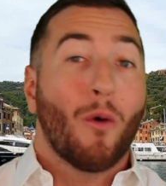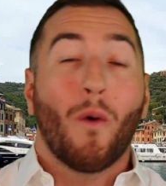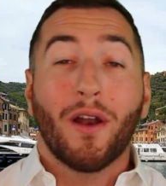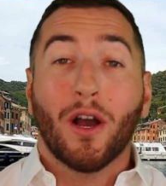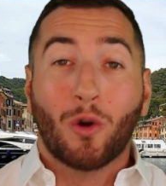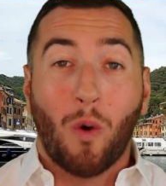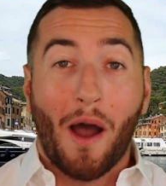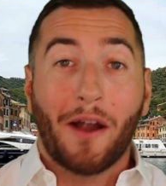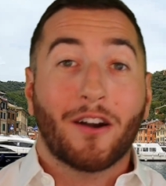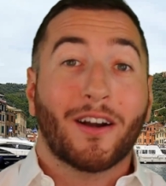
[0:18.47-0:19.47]
when
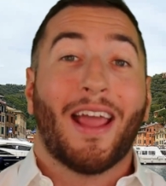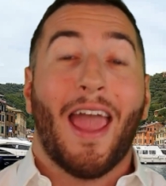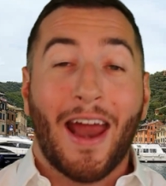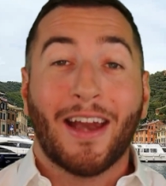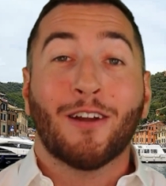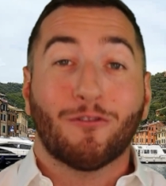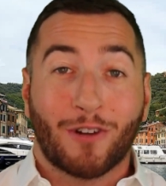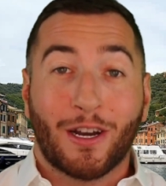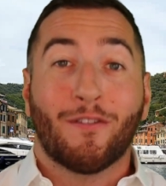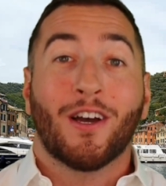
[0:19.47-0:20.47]
acquiring any
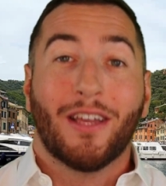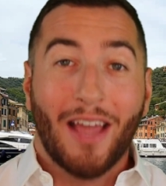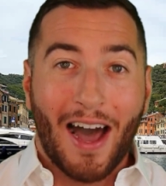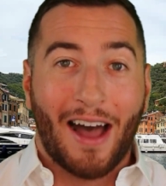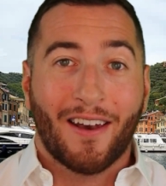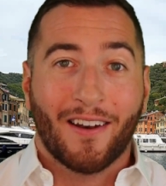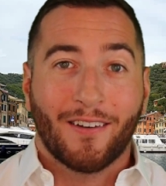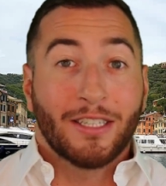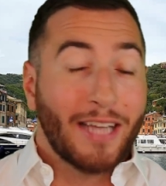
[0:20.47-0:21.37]
Riva yacht.